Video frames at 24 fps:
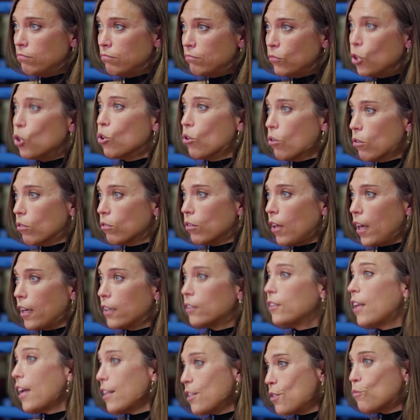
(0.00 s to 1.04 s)
You know,
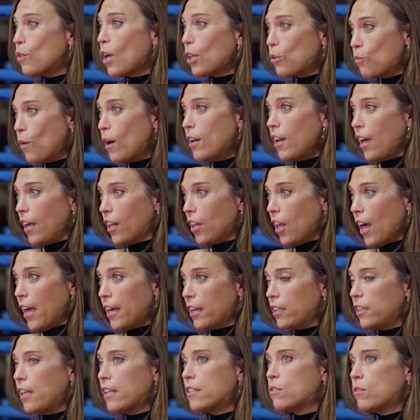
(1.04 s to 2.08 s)
like that one I
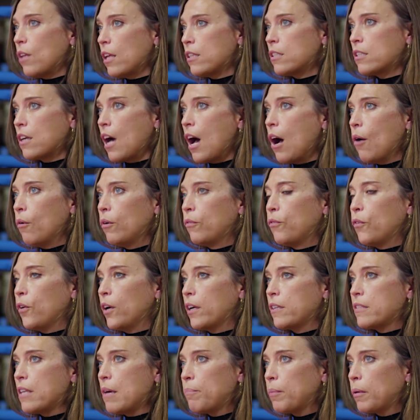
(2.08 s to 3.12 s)
like. That's how, for
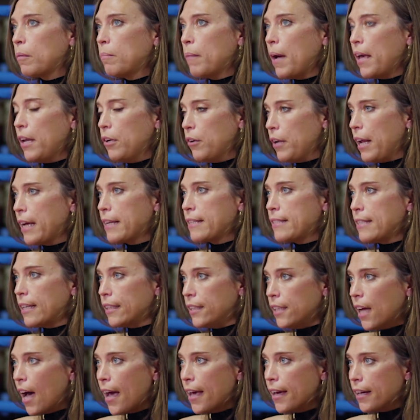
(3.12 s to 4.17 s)
example, my anorexia
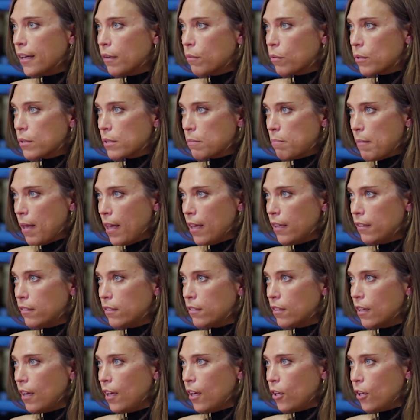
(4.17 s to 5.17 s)
diary was made.